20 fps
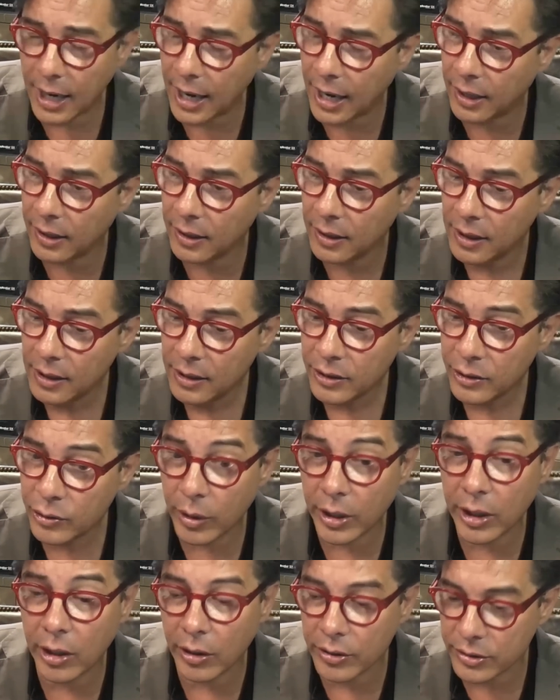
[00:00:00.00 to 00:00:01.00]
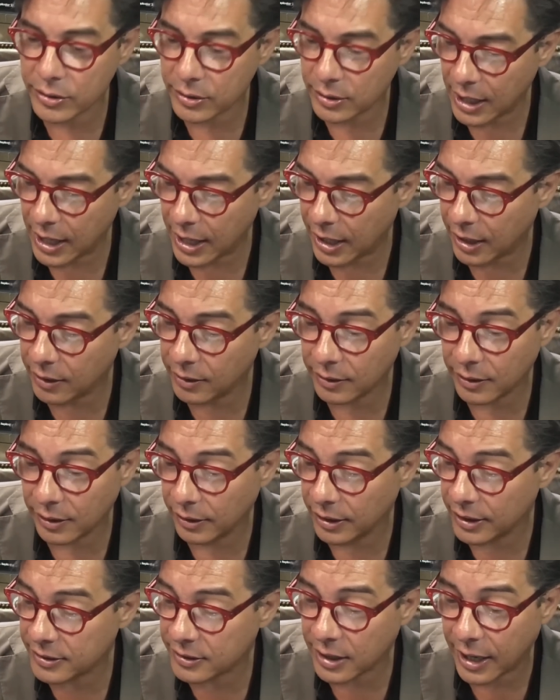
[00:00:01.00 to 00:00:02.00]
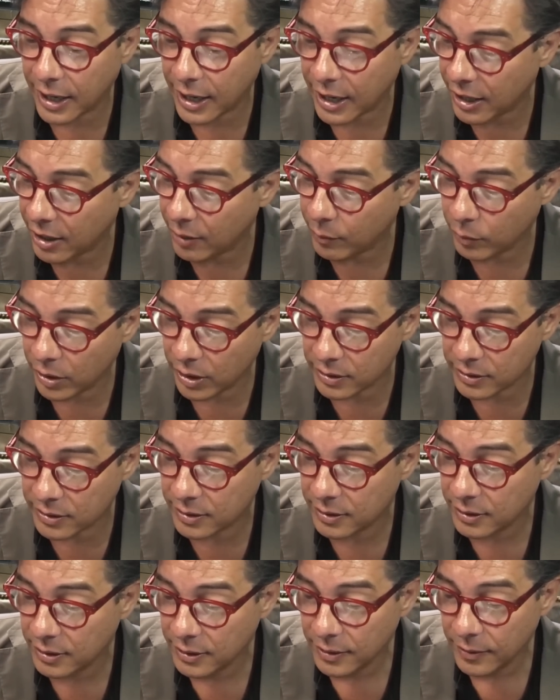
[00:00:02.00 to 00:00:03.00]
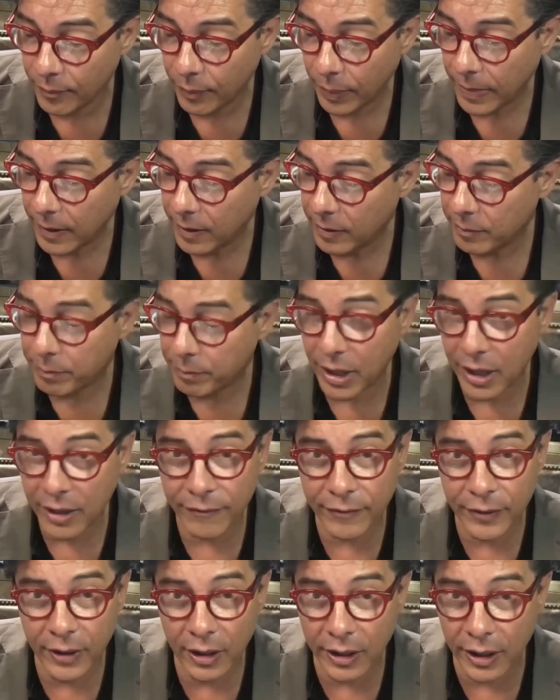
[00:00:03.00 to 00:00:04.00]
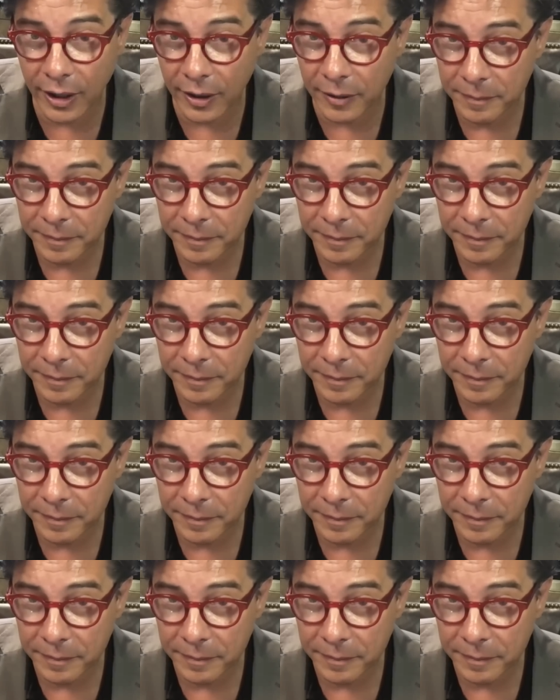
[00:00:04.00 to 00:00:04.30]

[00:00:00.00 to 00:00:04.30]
And triggers. And the list I had was pedophilia,